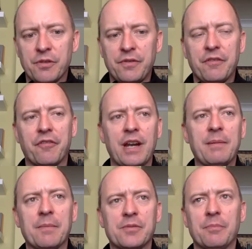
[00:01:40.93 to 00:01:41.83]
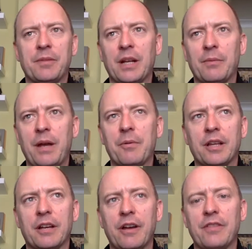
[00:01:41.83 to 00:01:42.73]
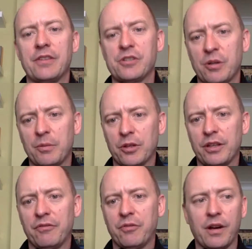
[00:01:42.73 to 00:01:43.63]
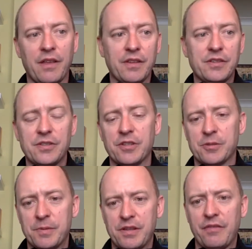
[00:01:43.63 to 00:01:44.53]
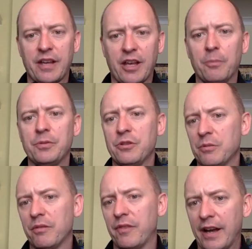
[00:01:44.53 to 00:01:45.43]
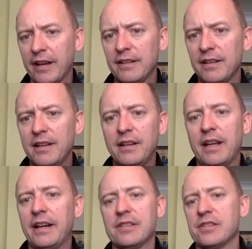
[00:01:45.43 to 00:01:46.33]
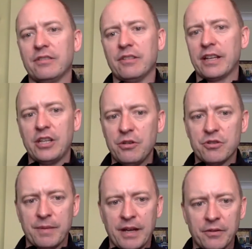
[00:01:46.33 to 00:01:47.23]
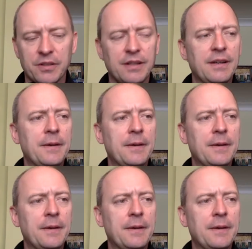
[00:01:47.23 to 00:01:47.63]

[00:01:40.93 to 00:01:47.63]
So if you frame up something in a way where you're like, all right, this is what I'm looking for, and this is the specific help you can provide, and it isn't like a huge amount.